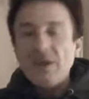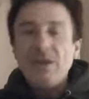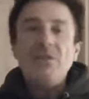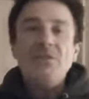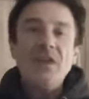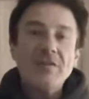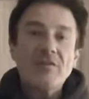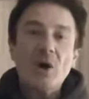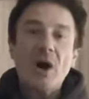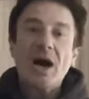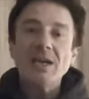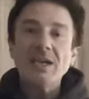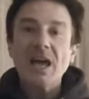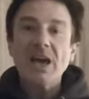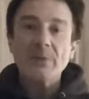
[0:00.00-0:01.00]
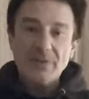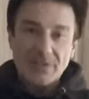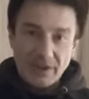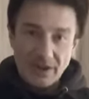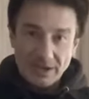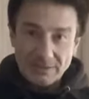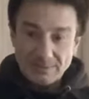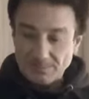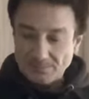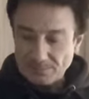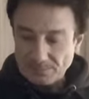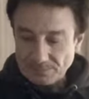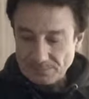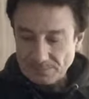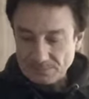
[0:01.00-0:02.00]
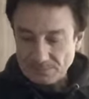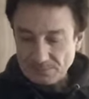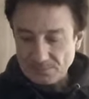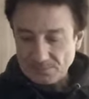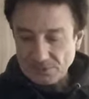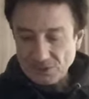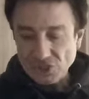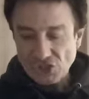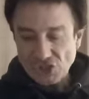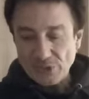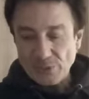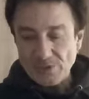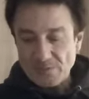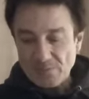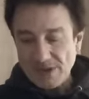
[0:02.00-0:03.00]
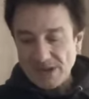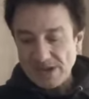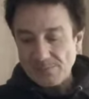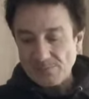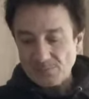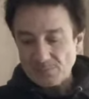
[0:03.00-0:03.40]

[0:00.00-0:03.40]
Therefore I lie with her, and she with me,